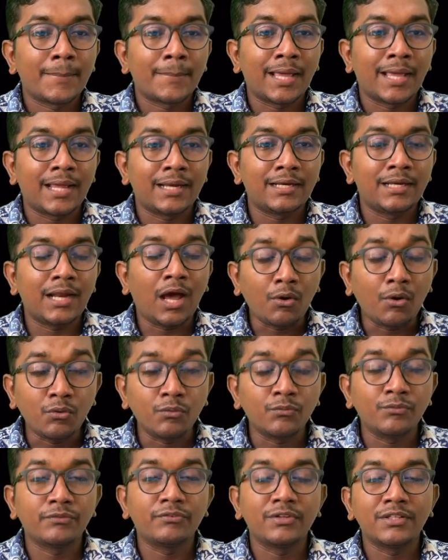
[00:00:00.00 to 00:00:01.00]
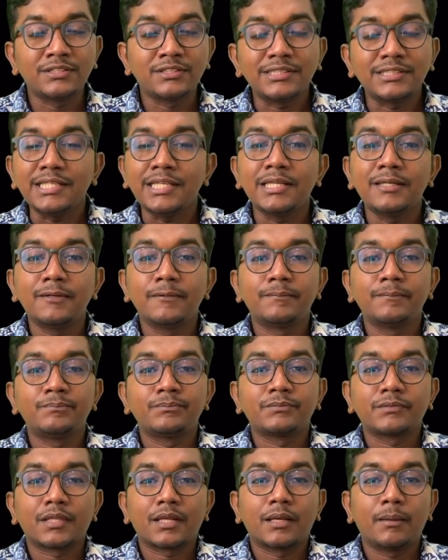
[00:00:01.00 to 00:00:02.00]
And now we will see,
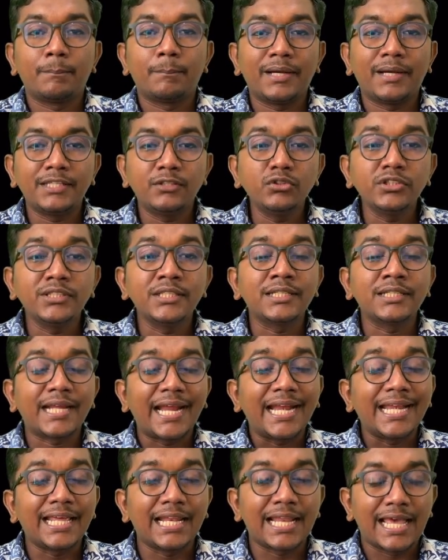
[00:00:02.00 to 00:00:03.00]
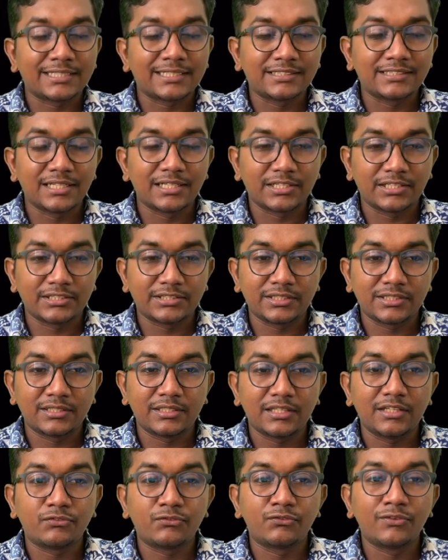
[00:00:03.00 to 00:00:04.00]
by using radial
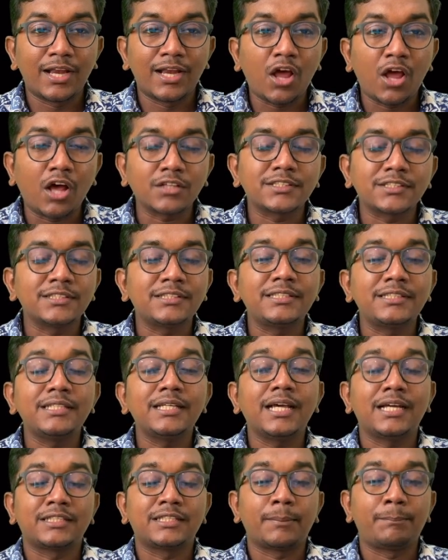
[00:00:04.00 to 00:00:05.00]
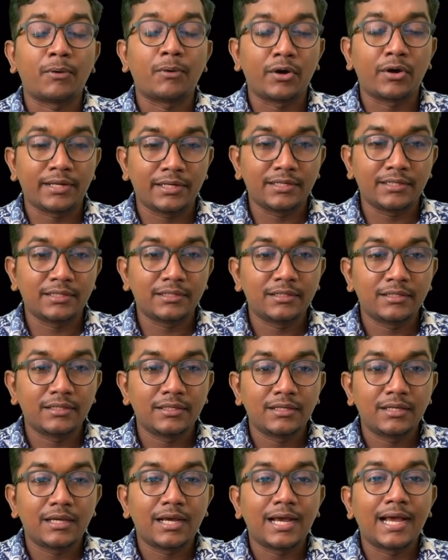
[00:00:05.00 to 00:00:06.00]
acceleration, if velocity at a point
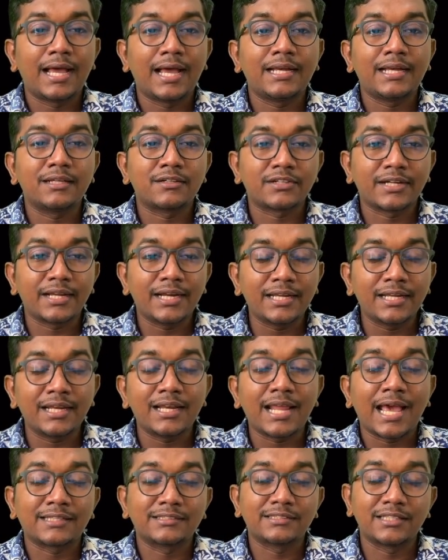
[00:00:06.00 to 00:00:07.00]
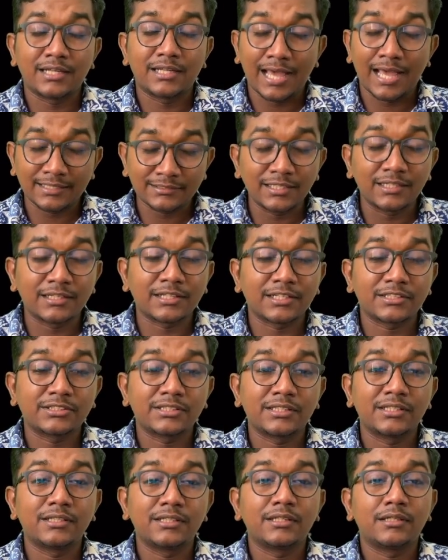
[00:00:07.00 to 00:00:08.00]
and radial
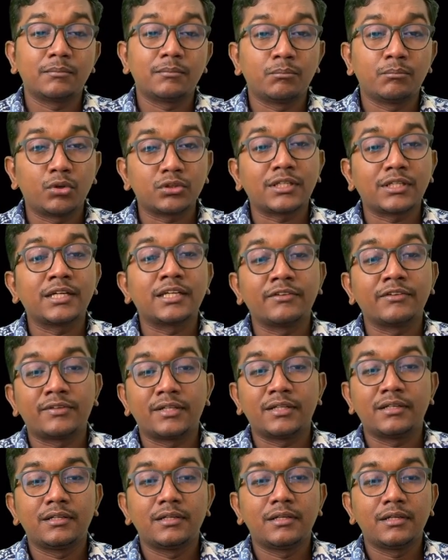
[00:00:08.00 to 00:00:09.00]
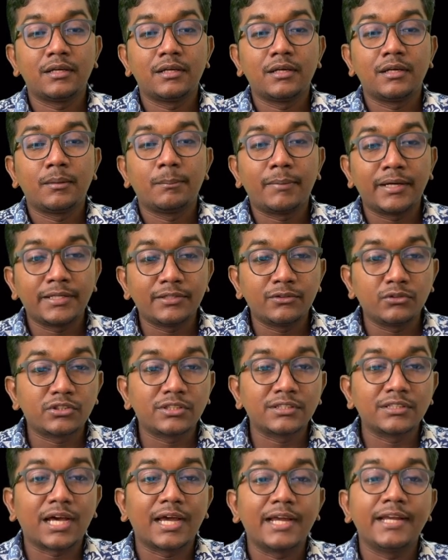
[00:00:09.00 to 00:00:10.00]
acceleration both are given, by
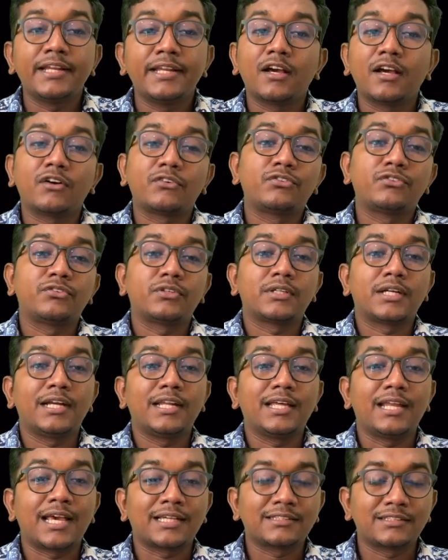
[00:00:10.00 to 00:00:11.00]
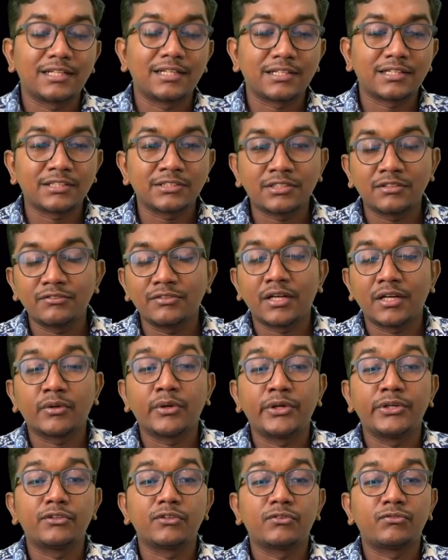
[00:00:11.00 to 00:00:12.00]
using the idea of radial acceleration, we are
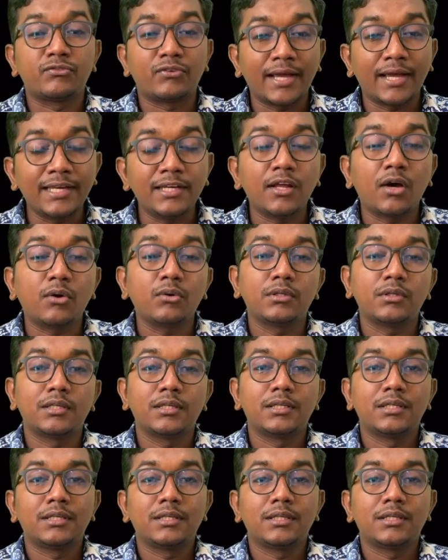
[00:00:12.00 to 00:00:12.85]
going to find out